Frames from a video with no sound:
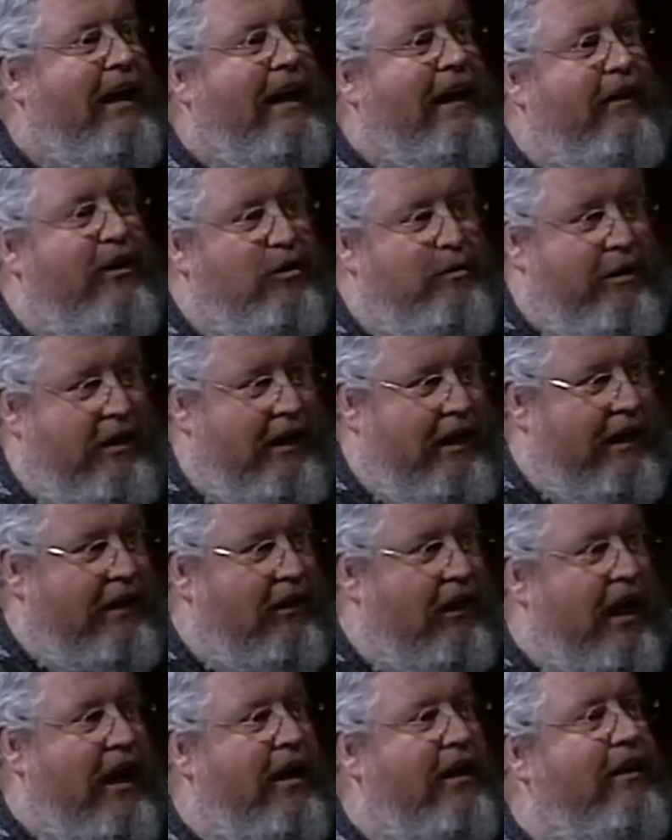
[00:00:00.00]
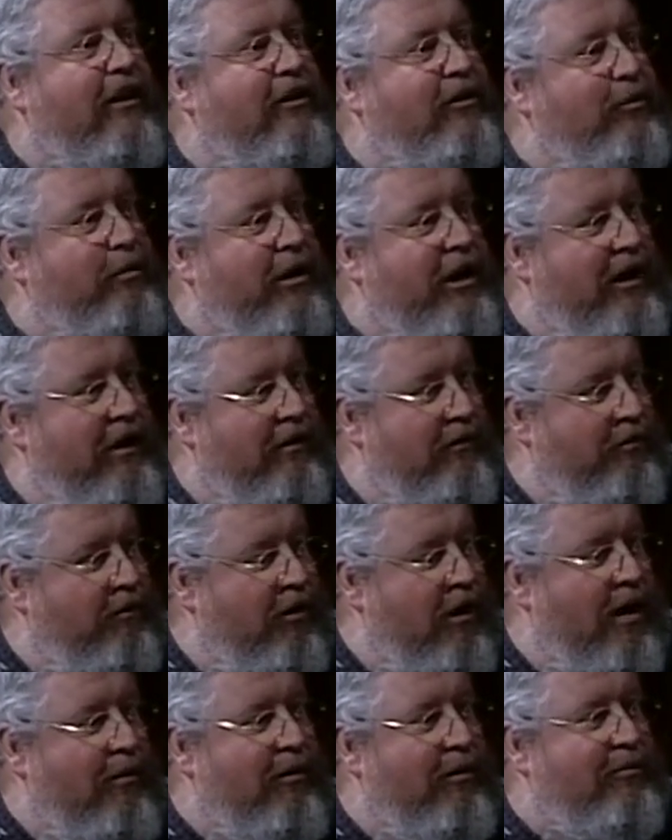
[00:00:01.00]
there's been neglect, there's been
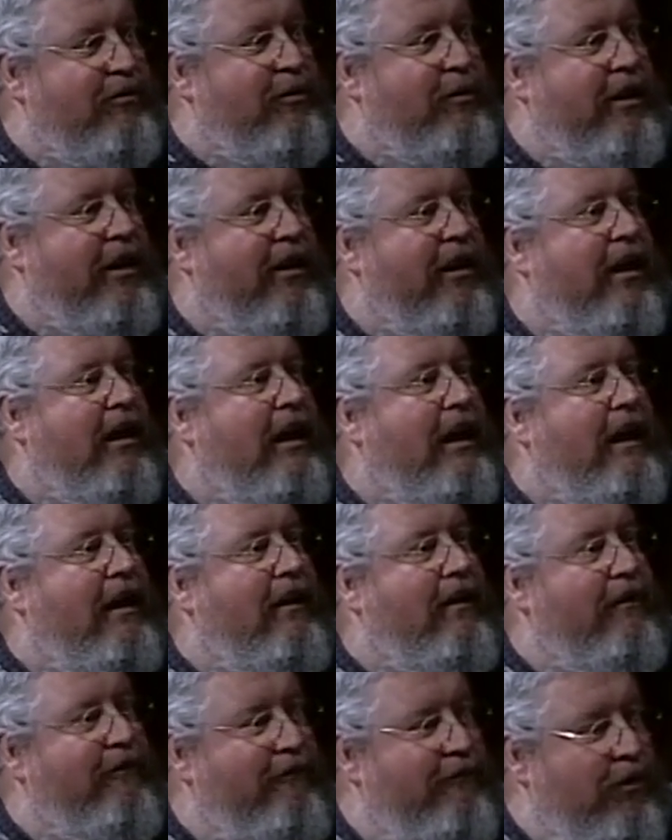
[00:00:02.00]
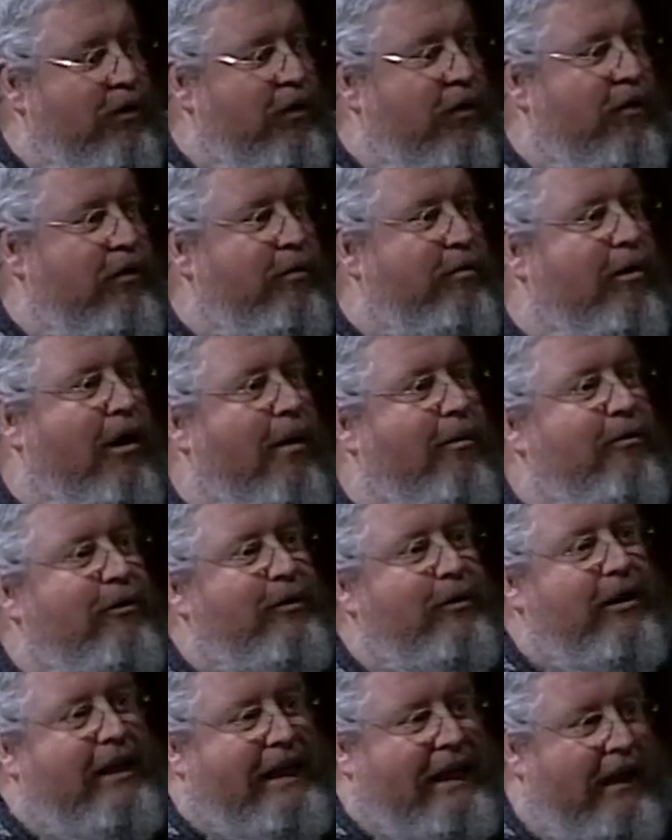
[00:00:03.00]
problems with the food, problems
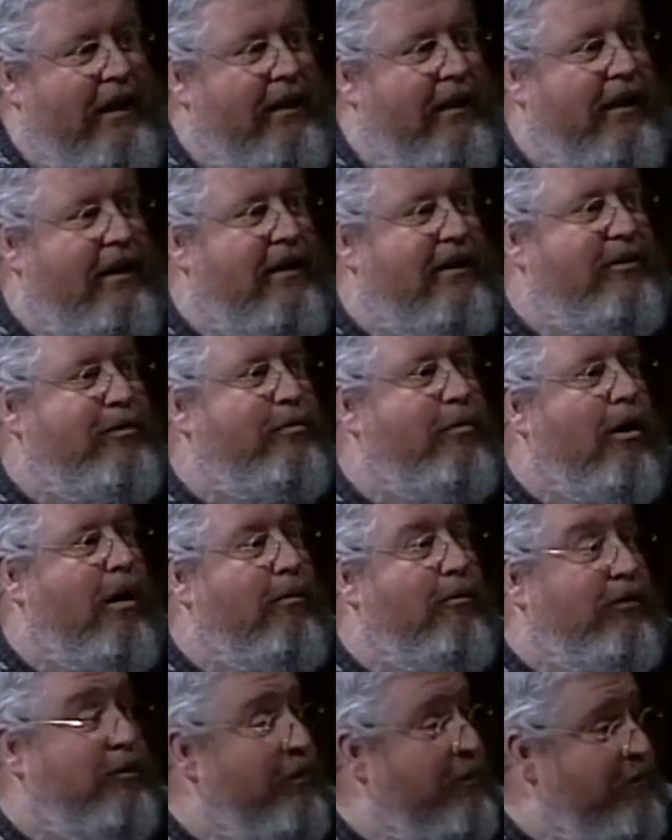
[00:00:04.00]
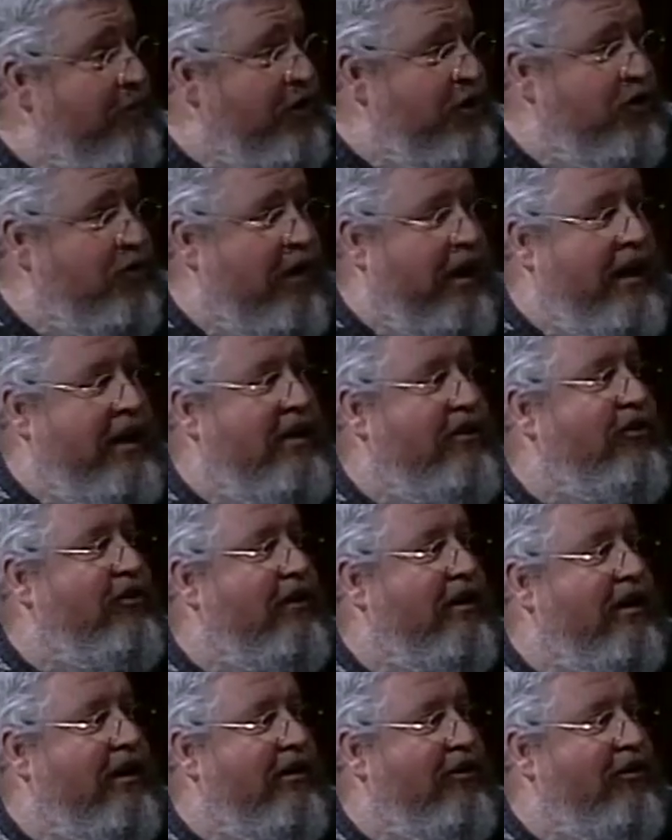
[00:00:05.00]
with cleanliness, problems with restraints
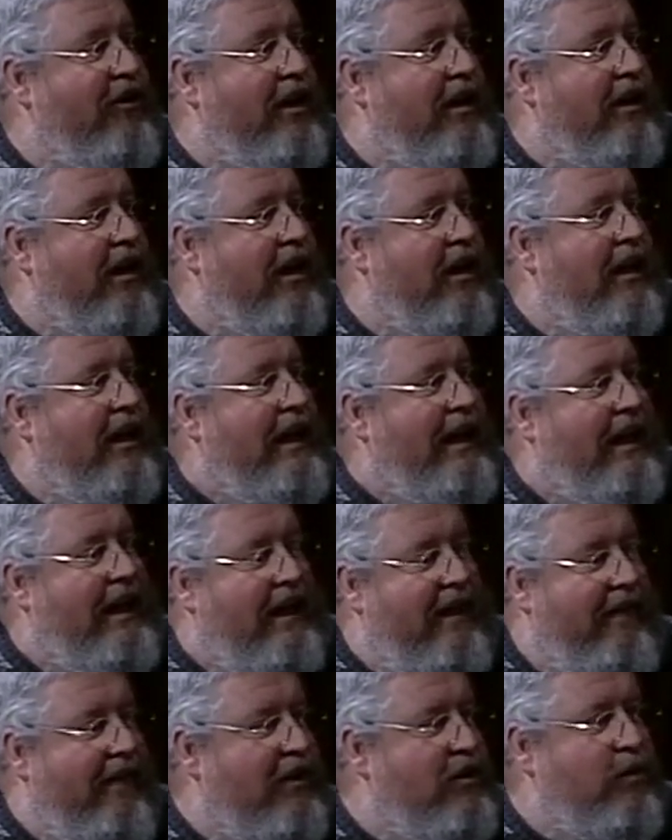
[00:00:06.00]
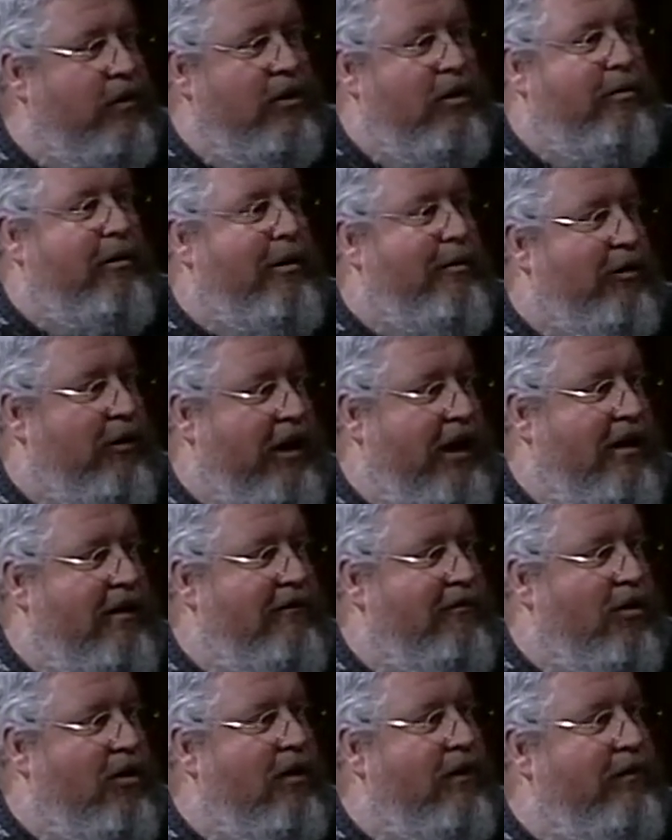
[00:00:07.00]
and things like that. And that's where you people get
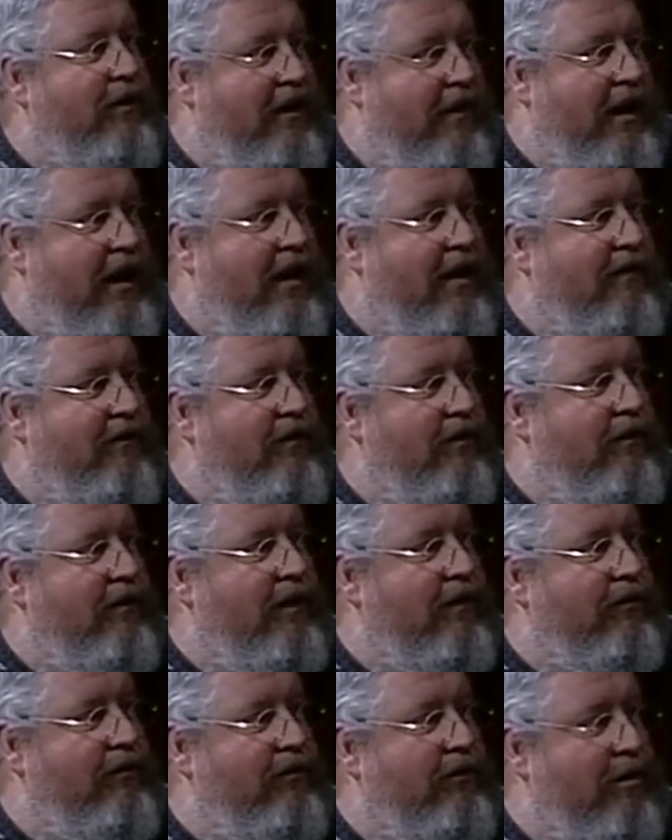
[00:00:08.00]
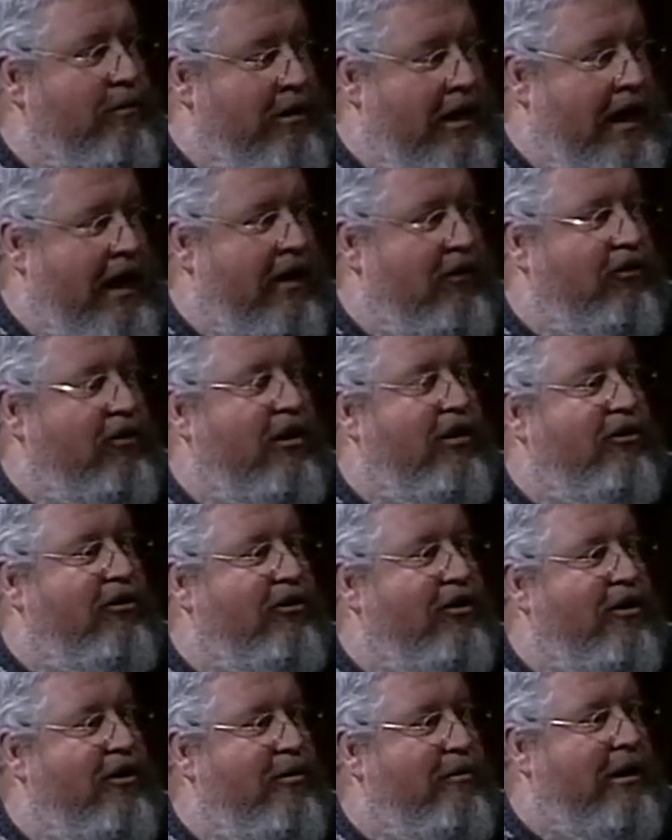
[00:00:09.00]
involved in that. If somebody has a
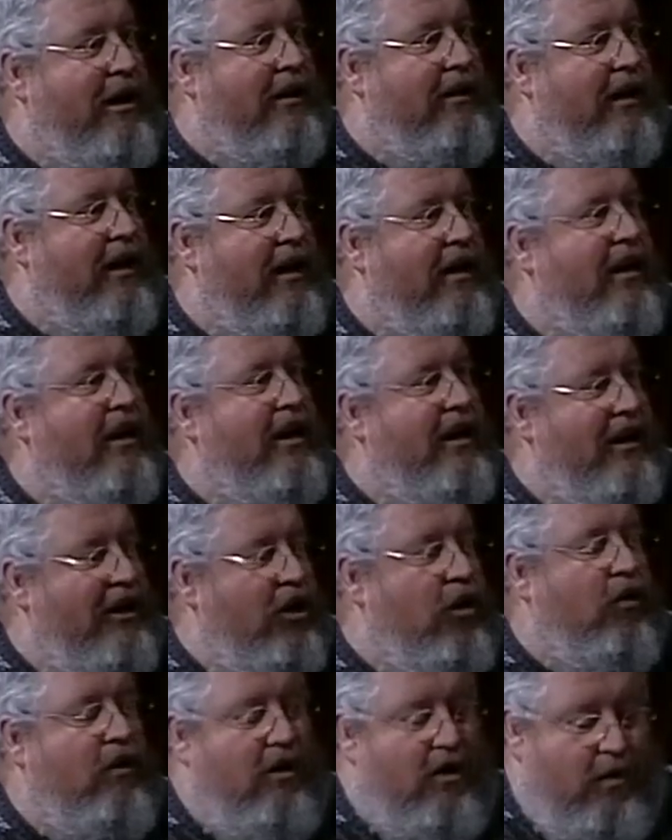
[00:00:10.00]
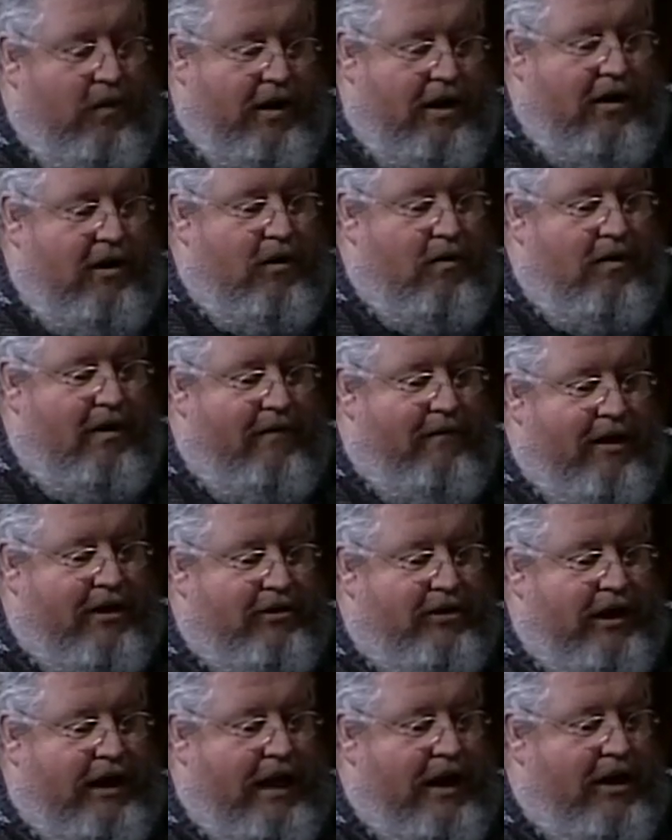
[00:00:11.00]
concern about that, you can go in and do an
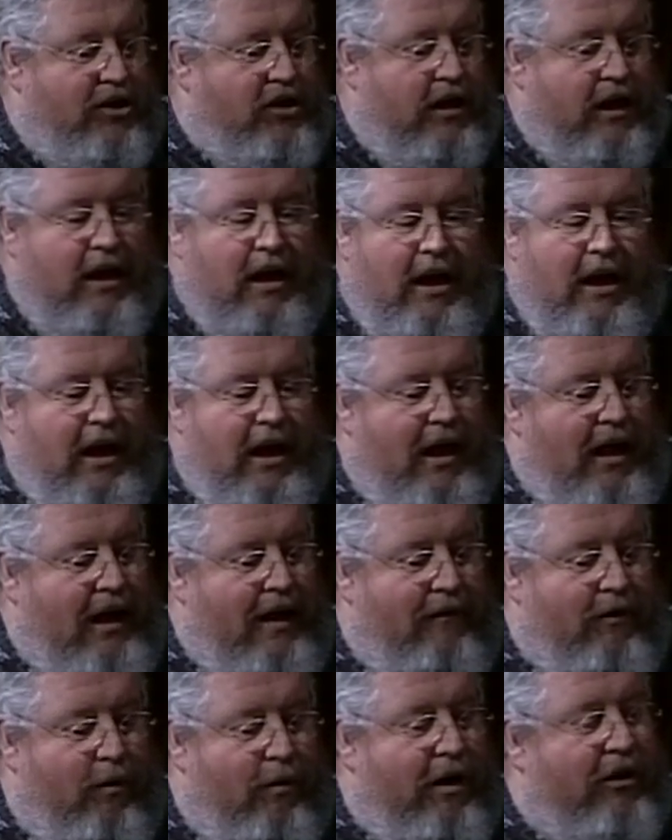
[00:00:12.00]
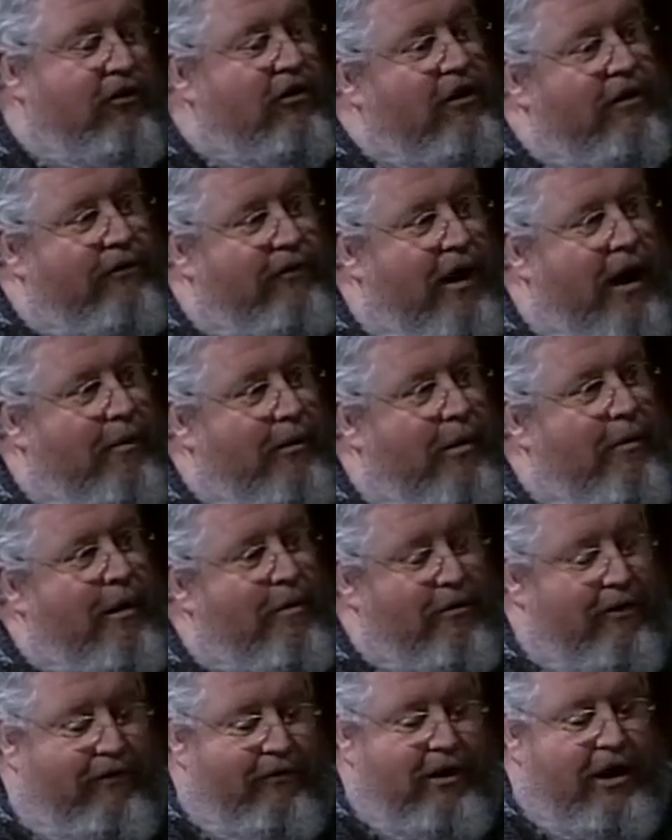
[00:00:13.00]
investigation. If a resident or family
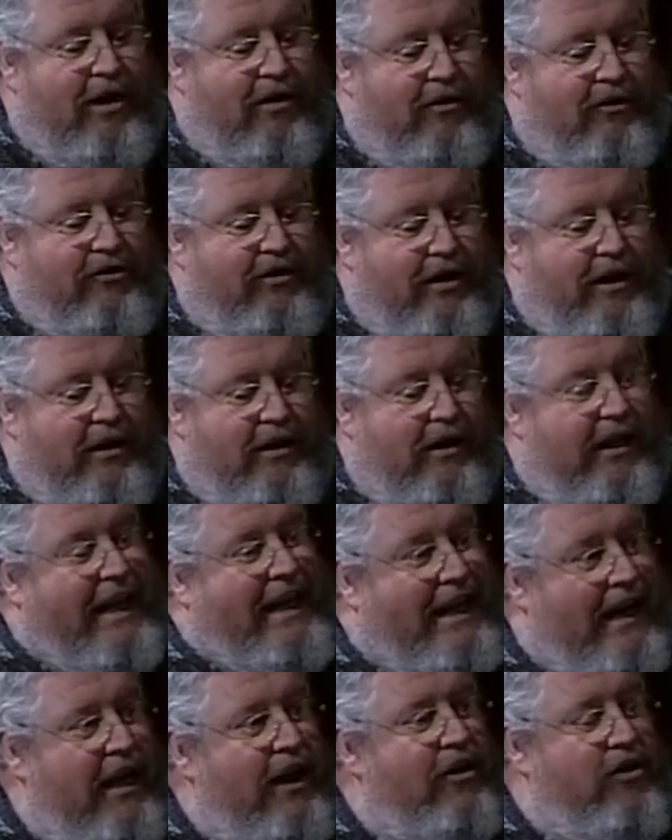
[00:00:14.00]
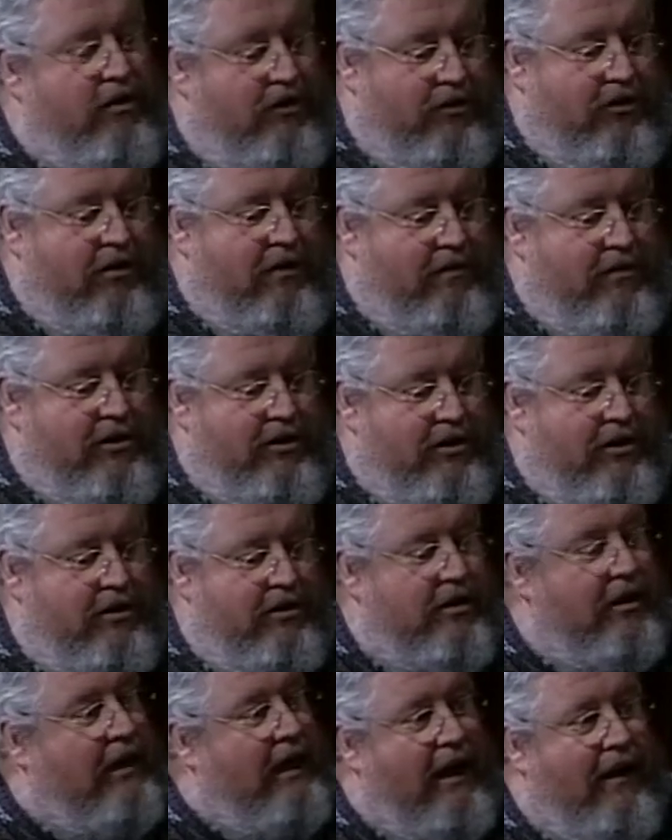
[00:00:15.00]
member feels that they need your services,
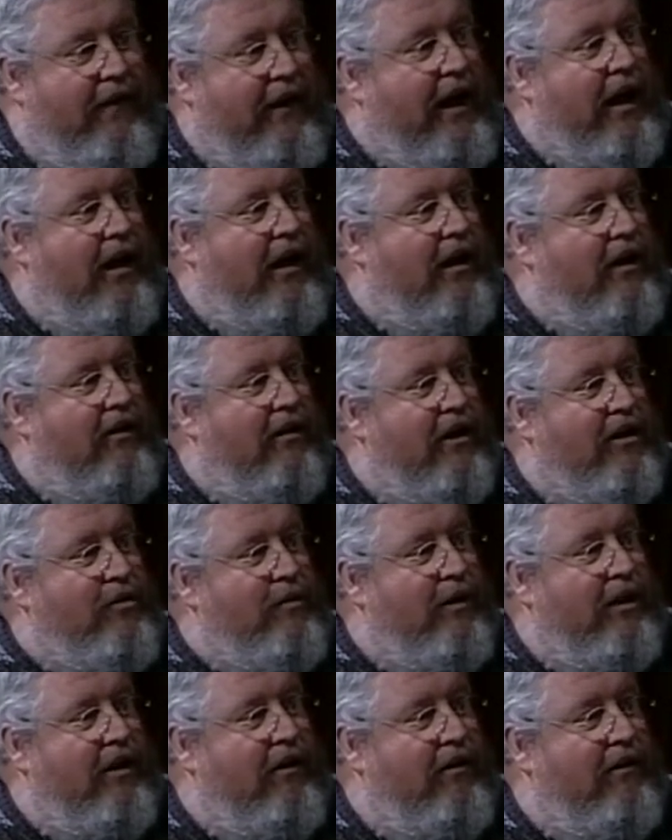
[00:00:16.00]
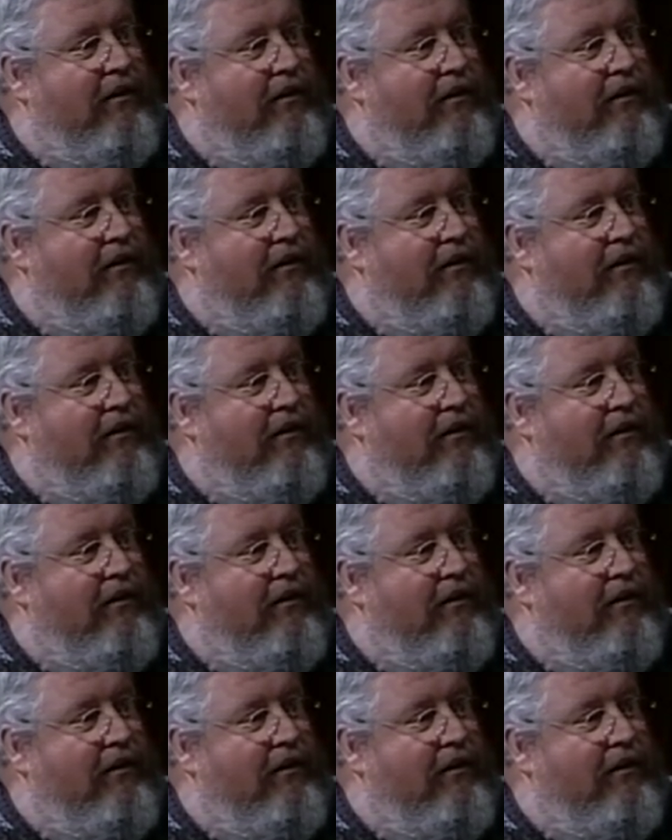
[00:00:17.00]
how are they getting in touch with you?